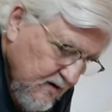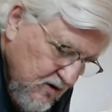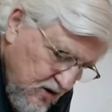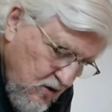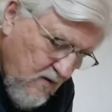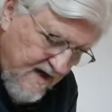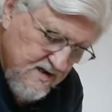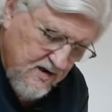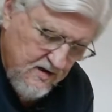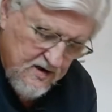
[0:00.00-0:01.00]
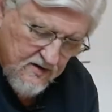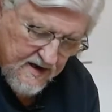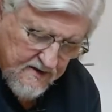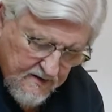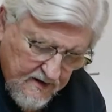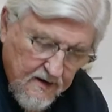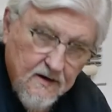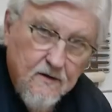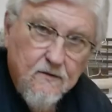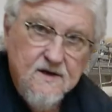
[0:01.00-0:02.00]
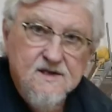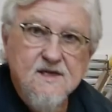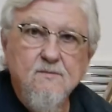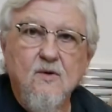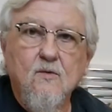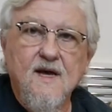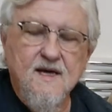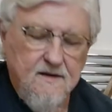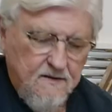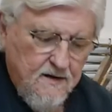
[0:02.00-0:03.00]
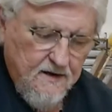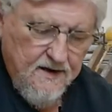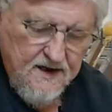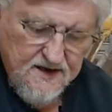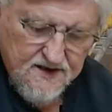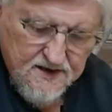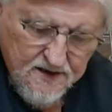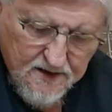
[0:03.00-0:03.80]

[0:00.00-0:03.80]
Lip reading: two ways you can do it. One simple way is